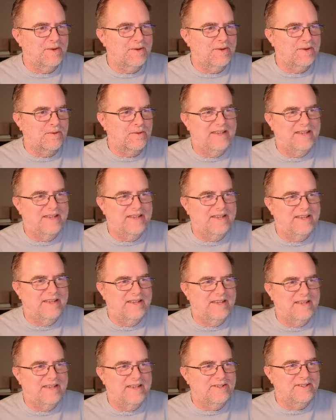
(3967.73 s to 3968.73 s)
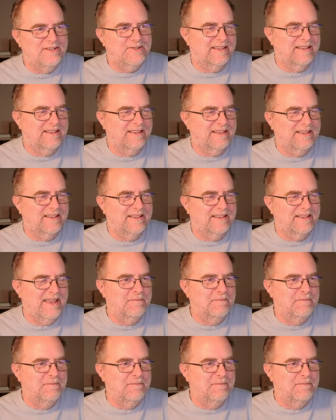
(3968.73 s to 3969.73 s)
And actually,
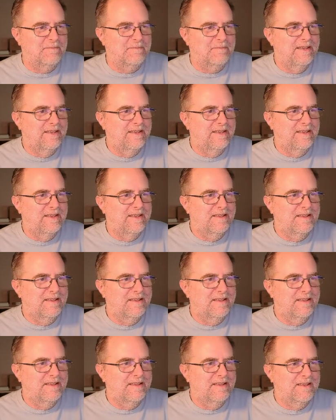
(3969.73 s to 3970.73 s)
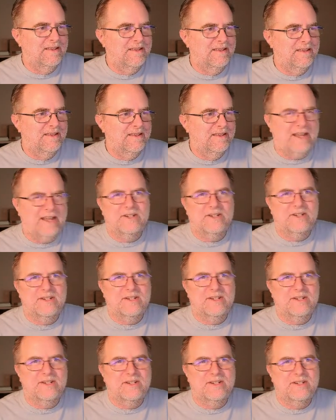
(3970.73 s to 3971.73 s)
yeah, I don't know where it's got that, because I think my
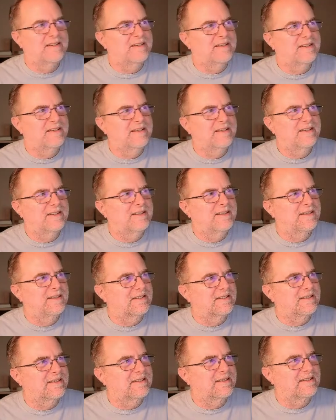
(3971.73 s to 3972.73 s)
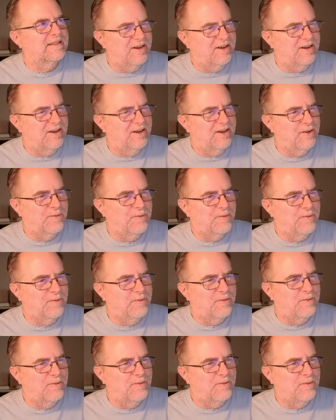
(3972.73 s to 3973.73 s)
Steam name has the ZS on
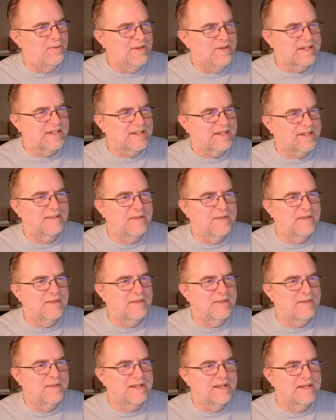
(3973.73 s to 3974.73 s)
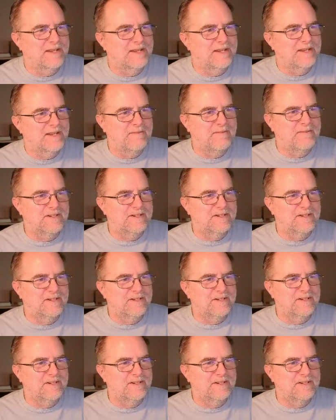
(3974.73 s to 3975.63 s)
it, so I'm not sure how it got that, but